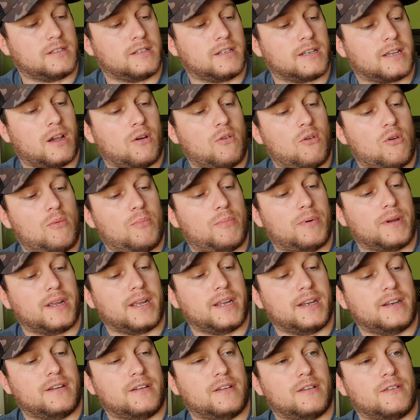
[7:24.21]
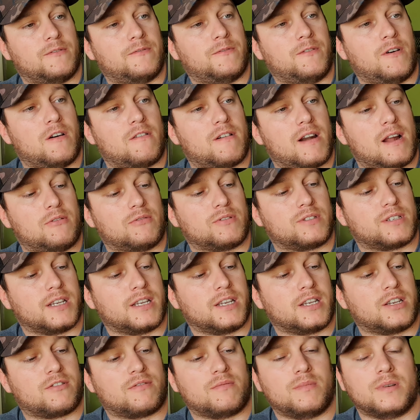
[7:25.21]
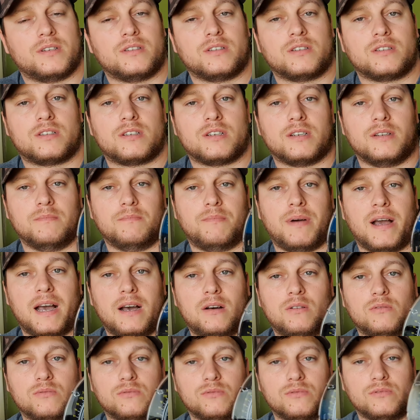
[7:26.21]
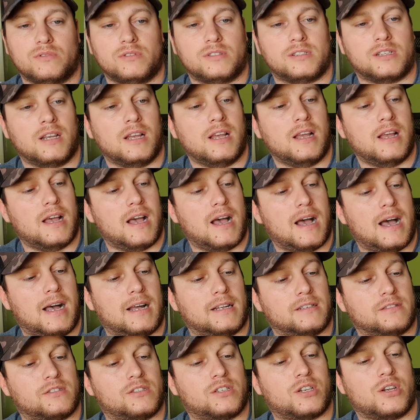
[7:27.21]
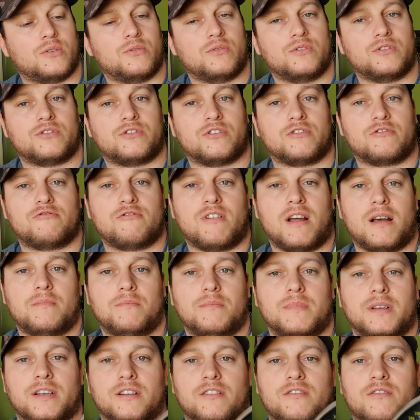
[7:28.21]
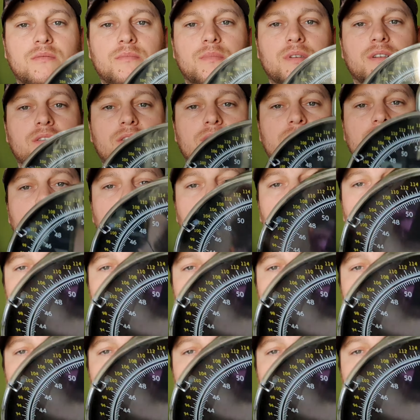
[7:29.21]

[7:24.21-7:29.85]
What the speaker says: They go up in 4 ounce increments in pounds and 200 gram increments